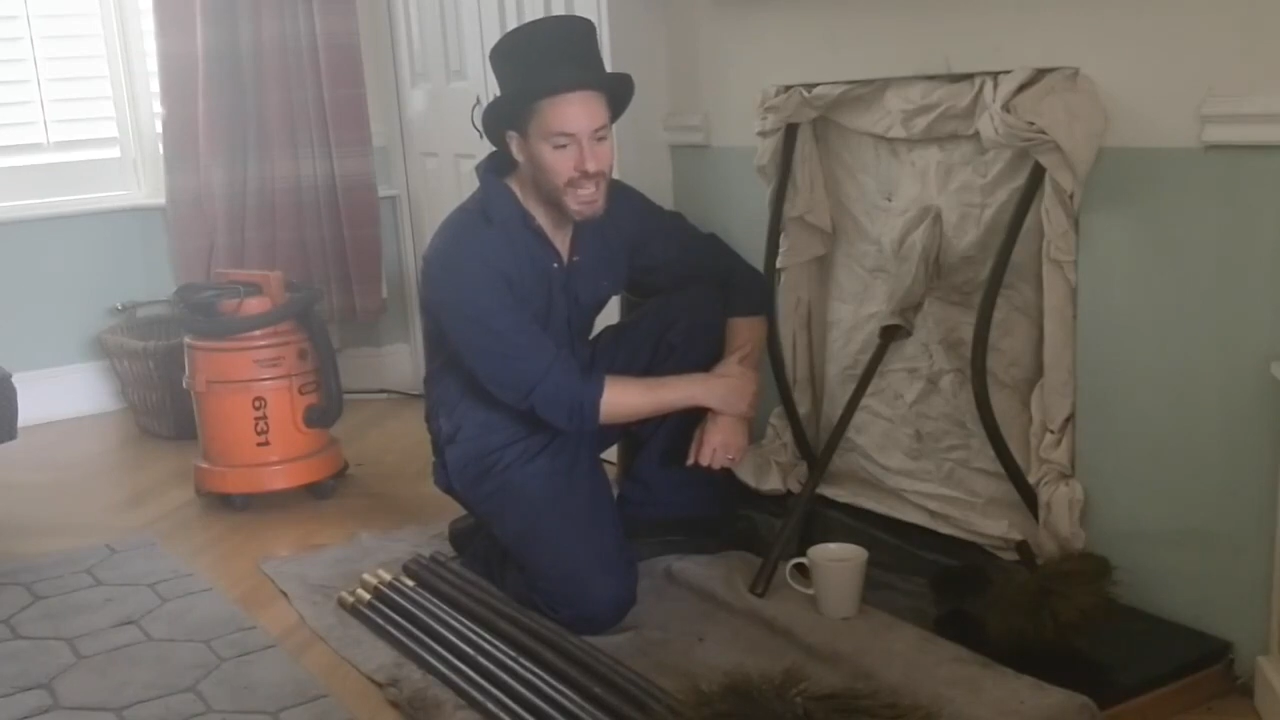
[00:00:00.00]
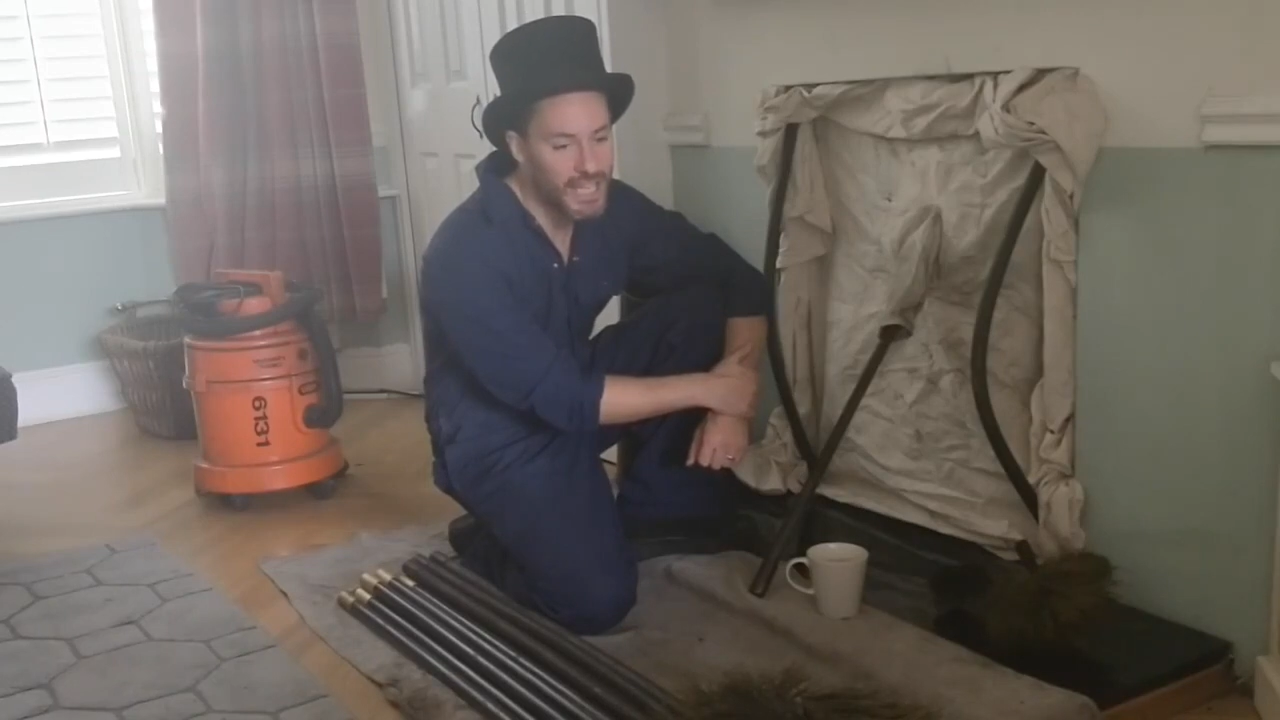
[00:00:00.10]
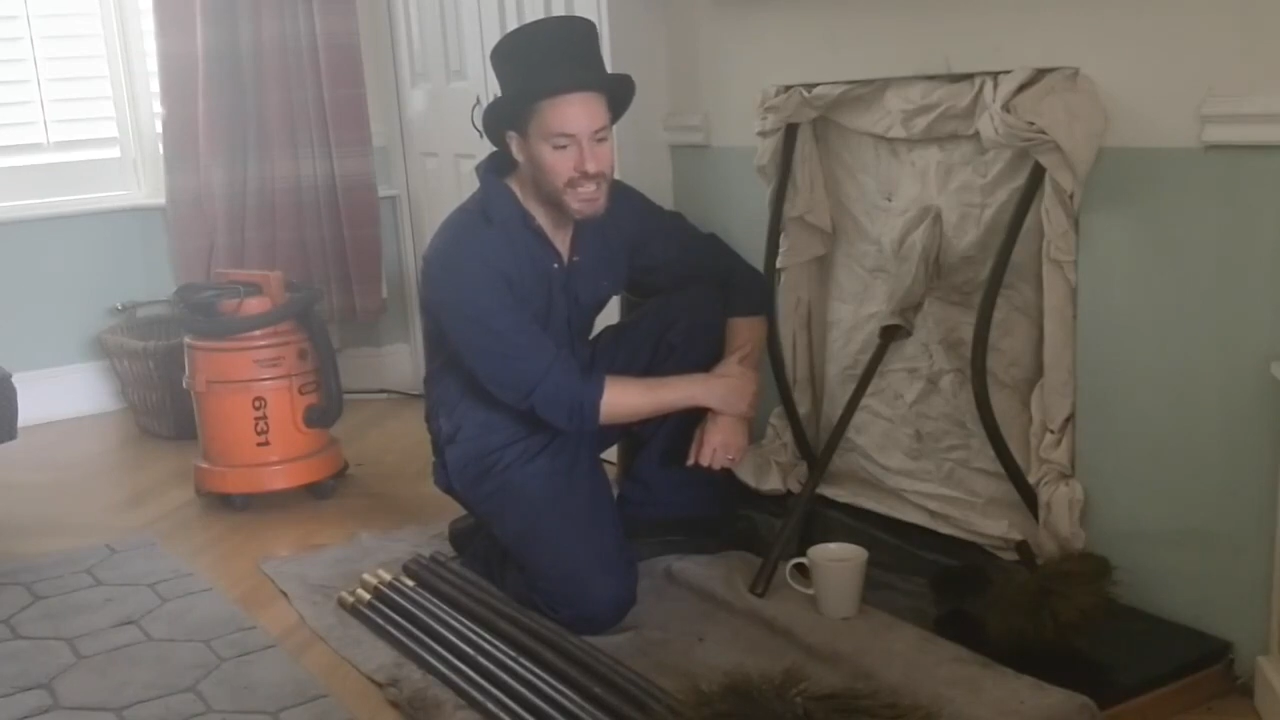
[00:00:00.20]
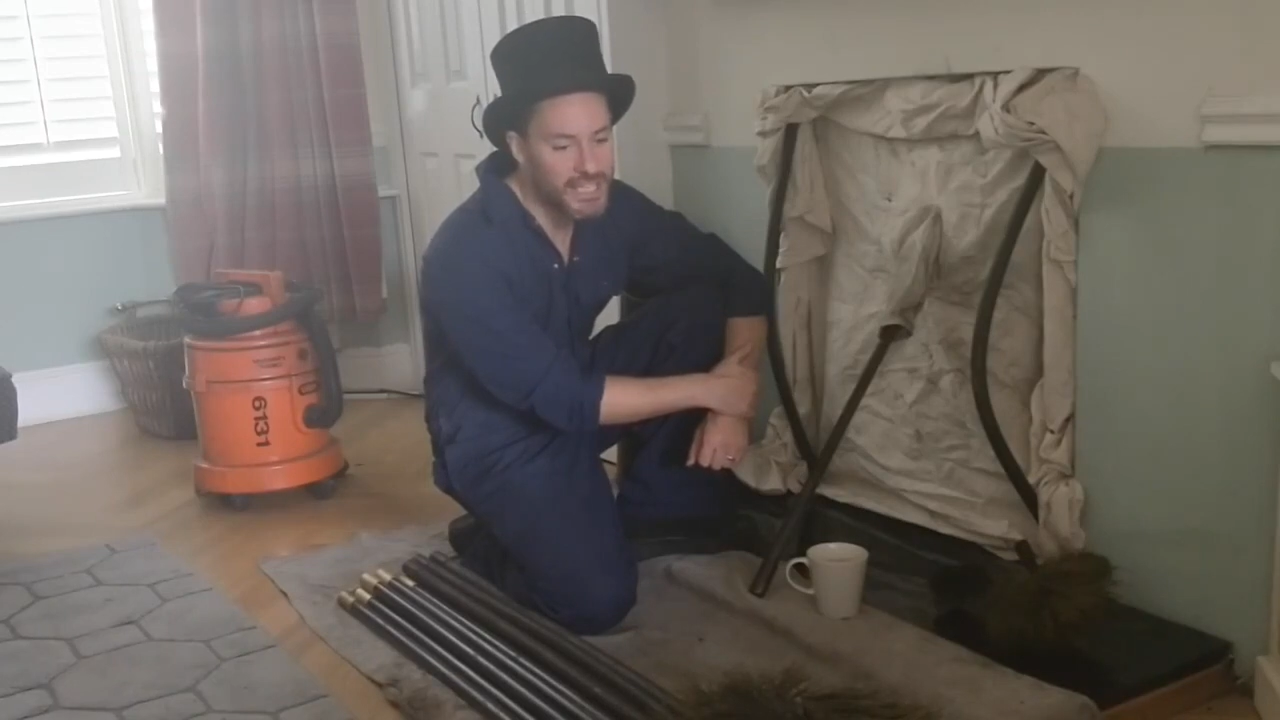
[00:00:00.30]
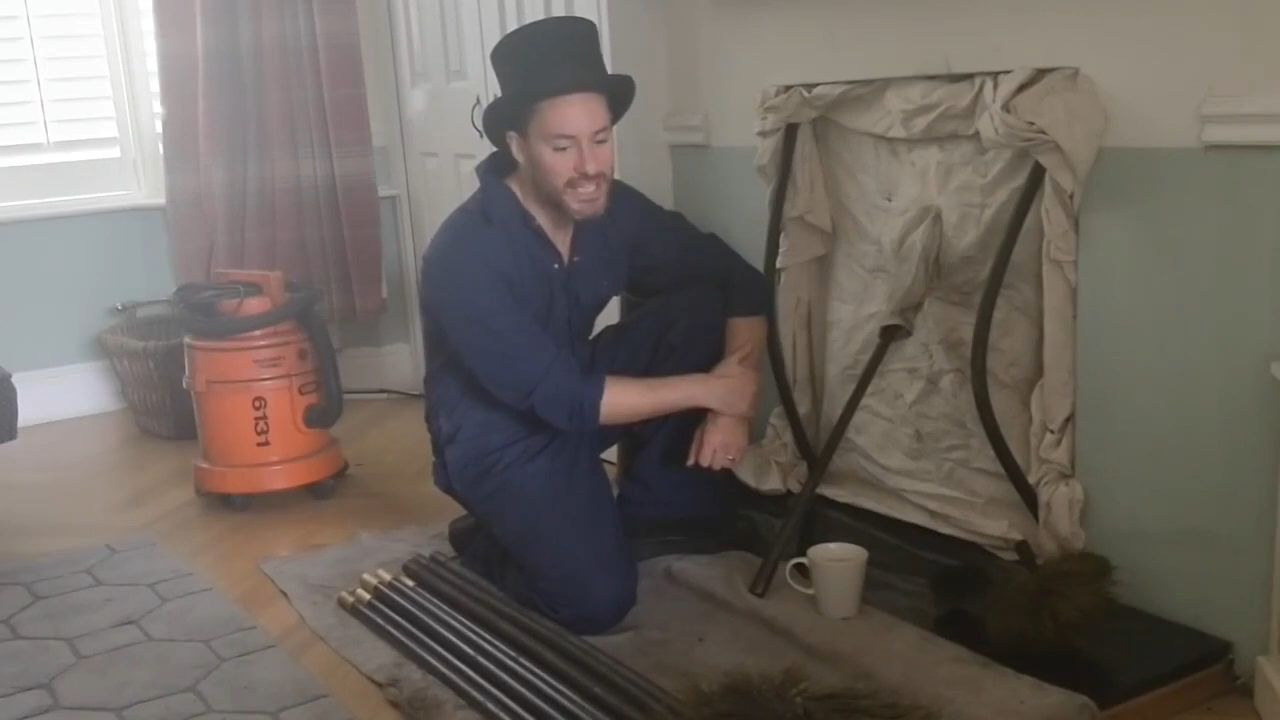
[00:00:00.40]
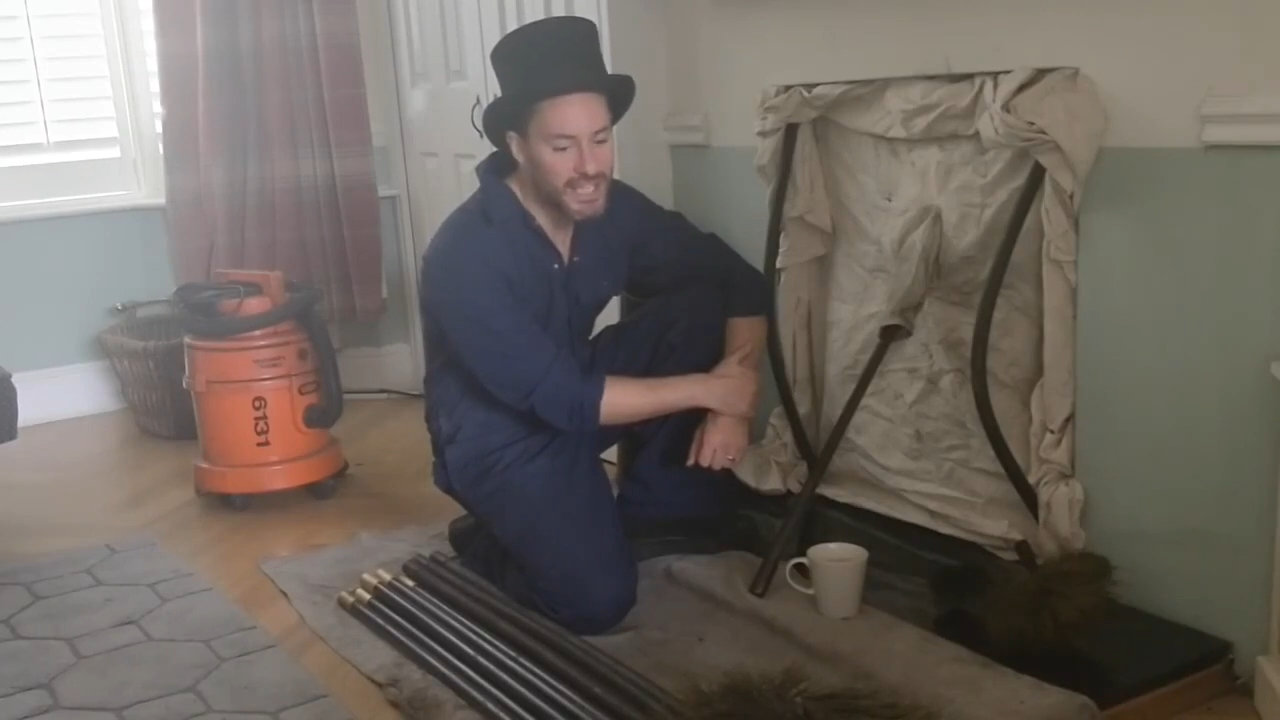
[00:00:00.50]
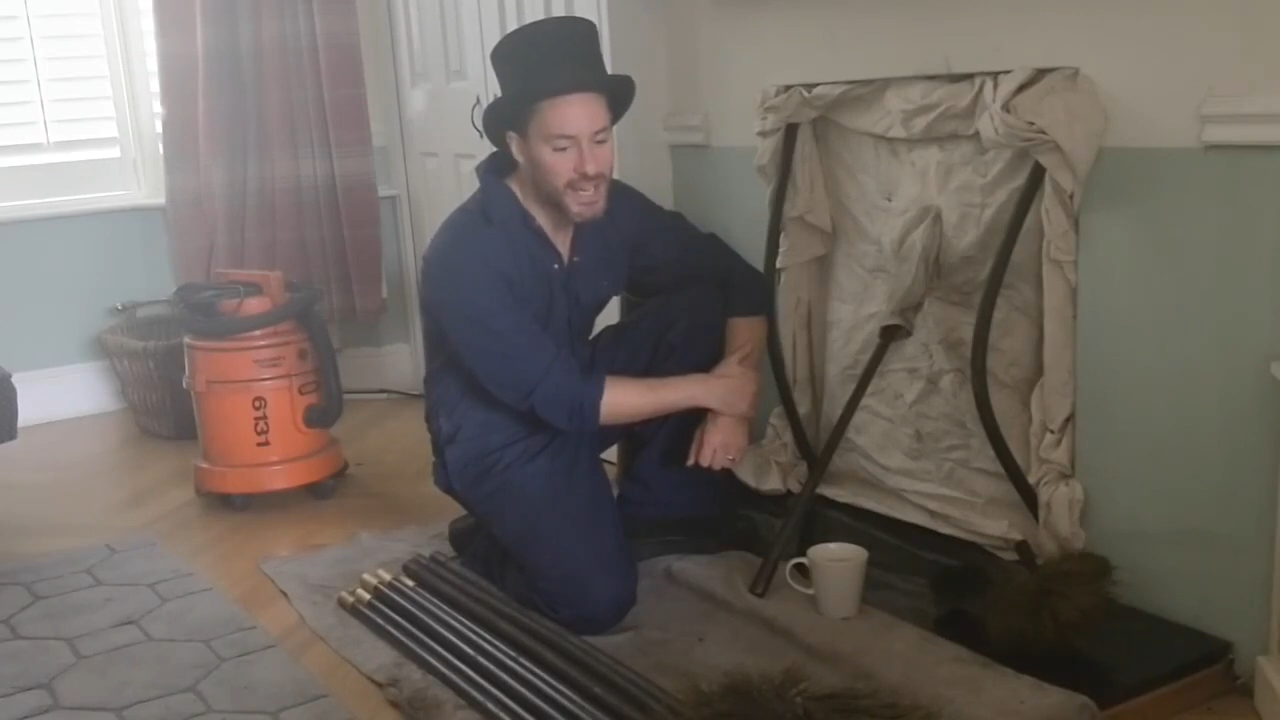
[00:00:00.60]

And